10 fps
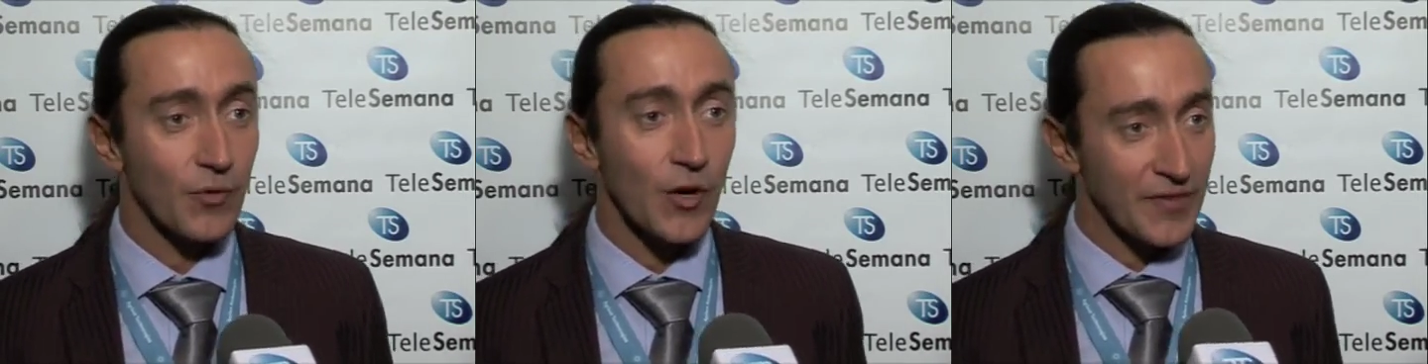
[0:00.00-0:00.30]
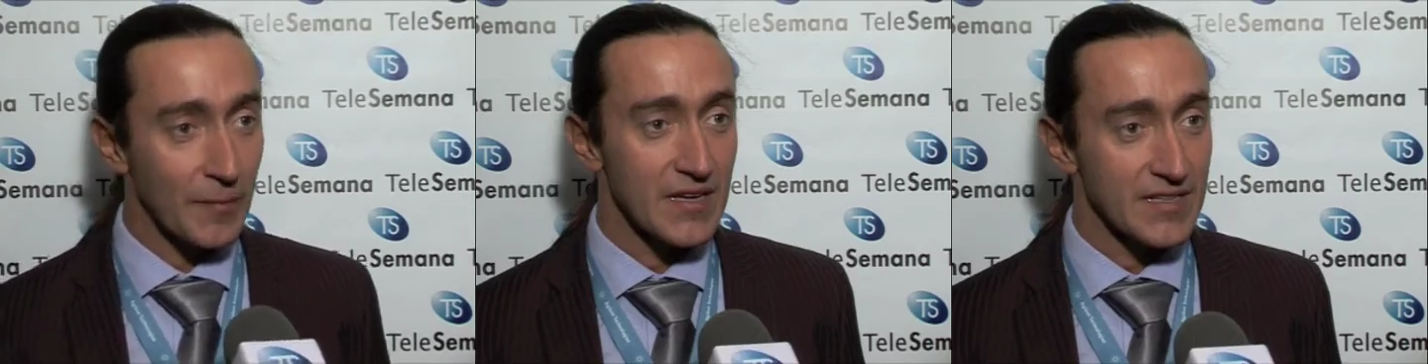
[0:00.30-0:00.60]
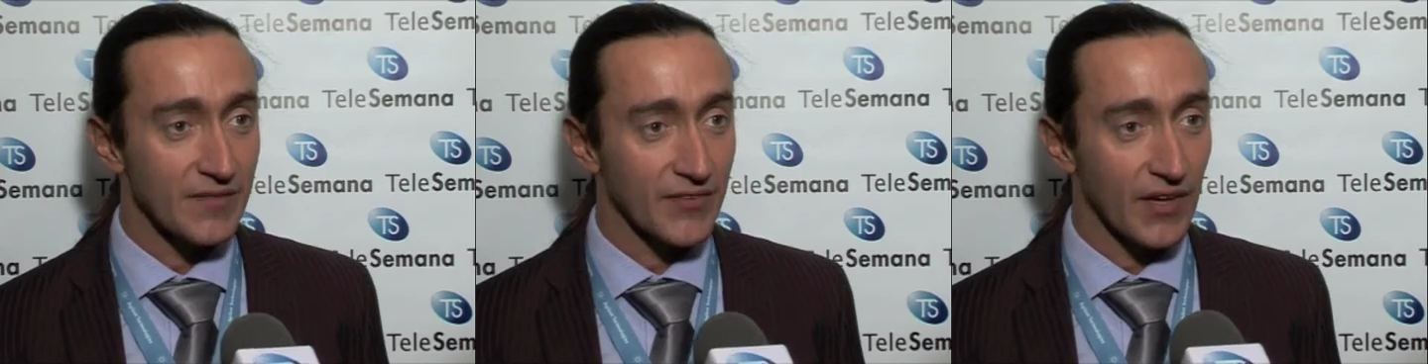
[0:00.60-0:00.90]
will
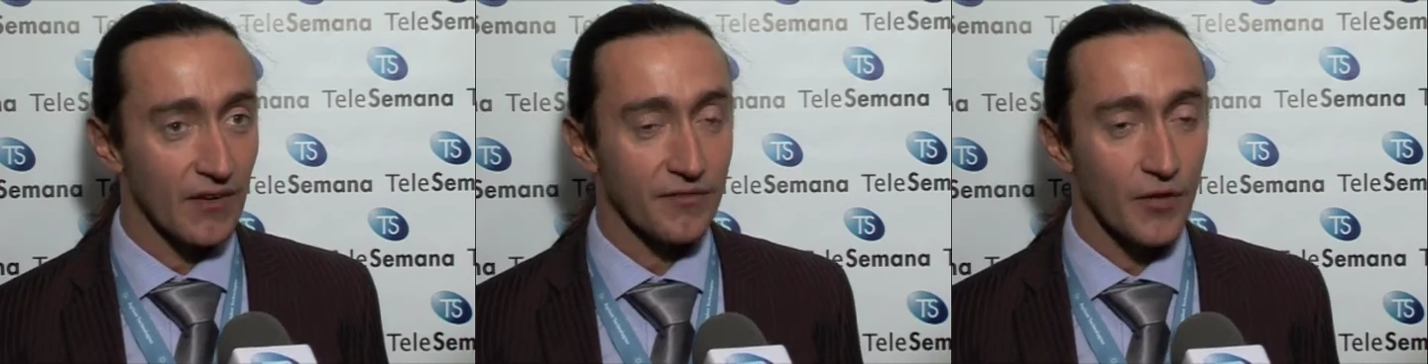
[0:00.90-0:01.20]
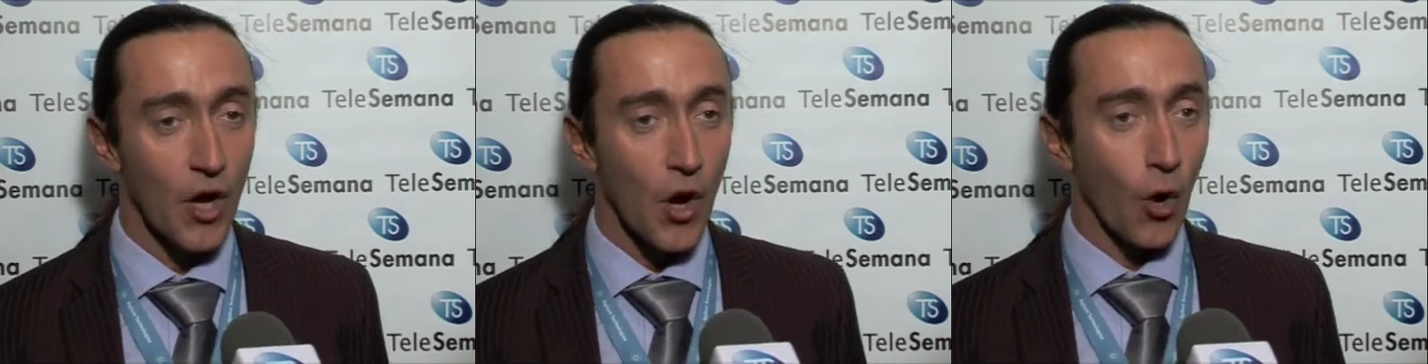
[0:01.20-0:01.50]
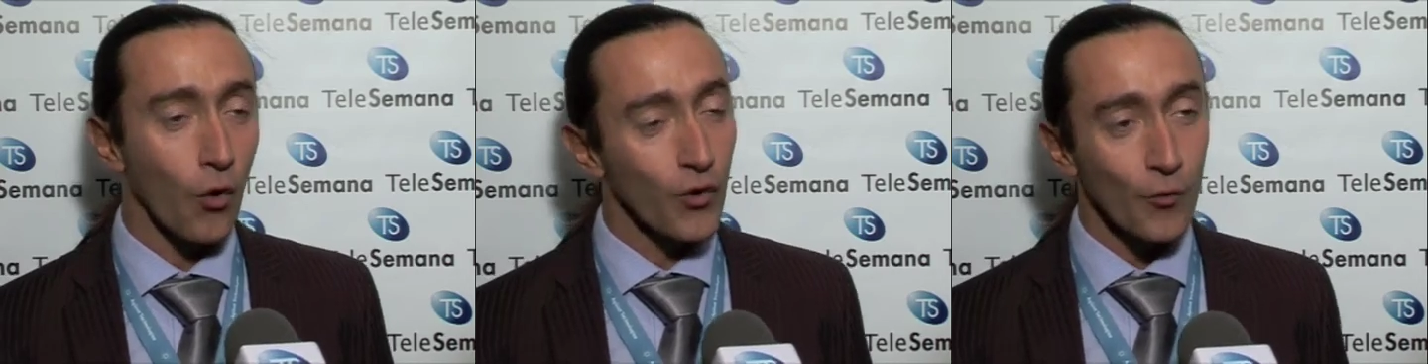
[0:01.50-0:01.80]
optimize itself.
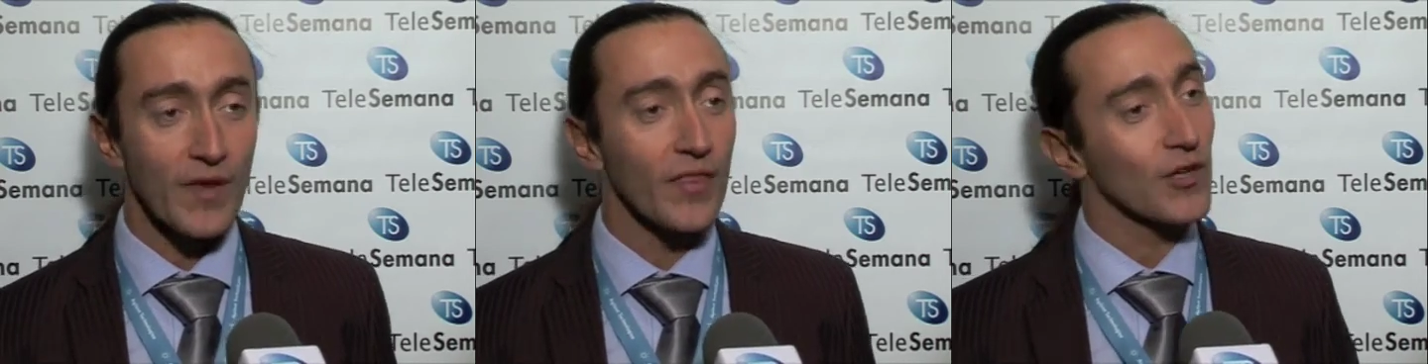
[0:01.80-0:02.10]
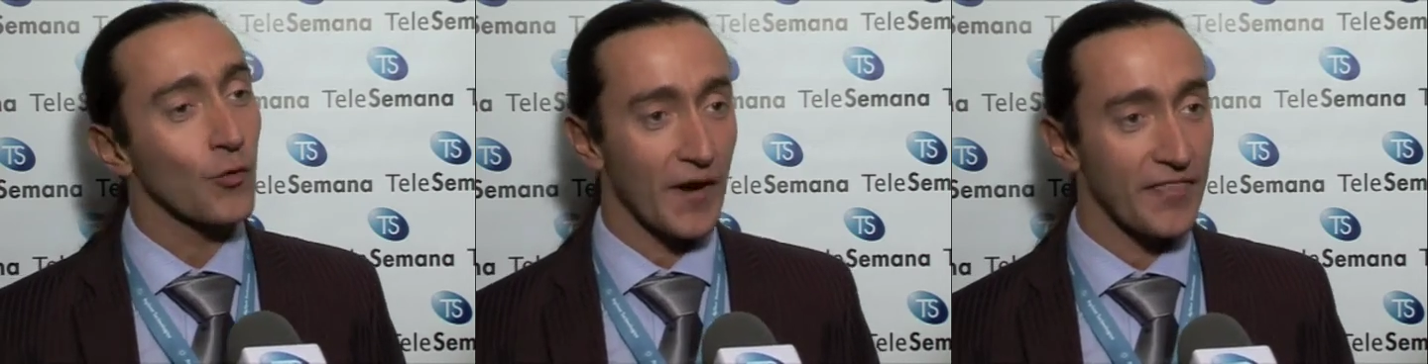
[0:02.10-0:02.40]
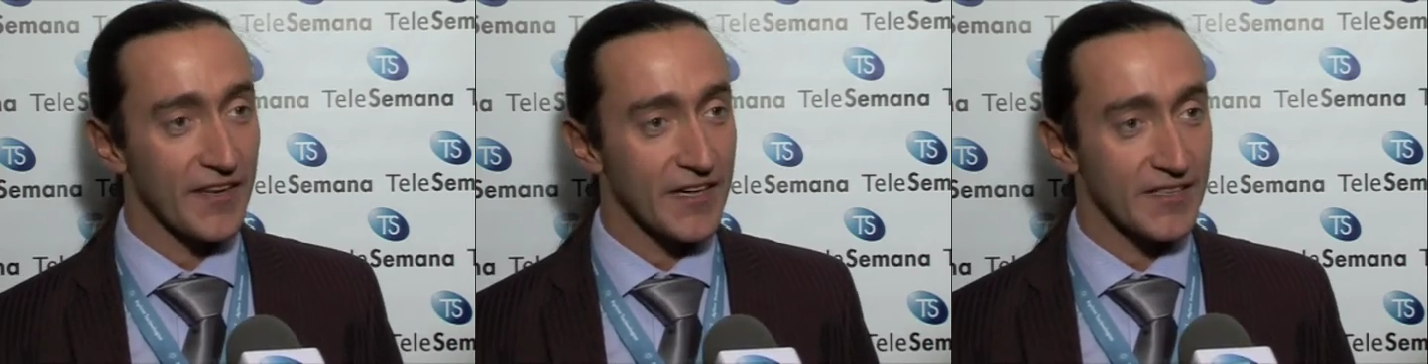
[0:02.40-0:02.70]
Although we're not
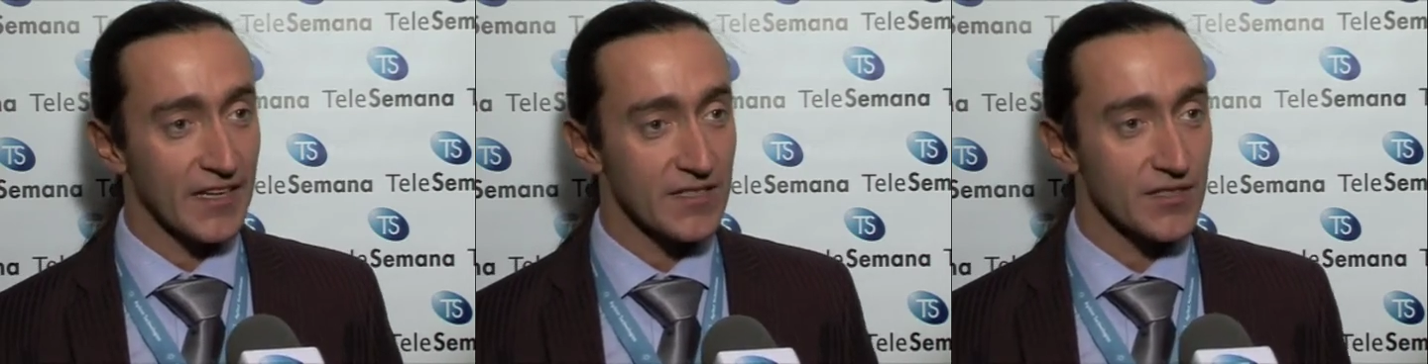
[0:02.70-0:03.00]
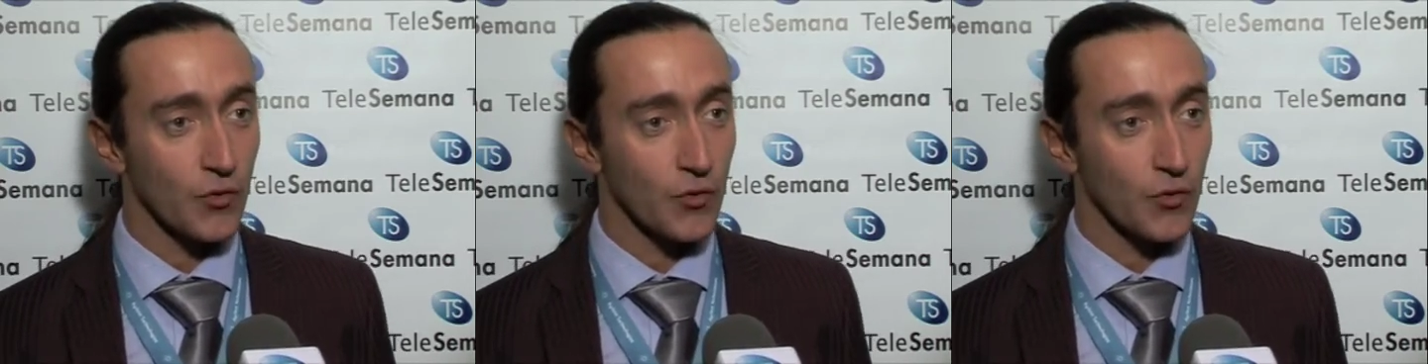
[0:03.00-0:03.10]
quite there yet.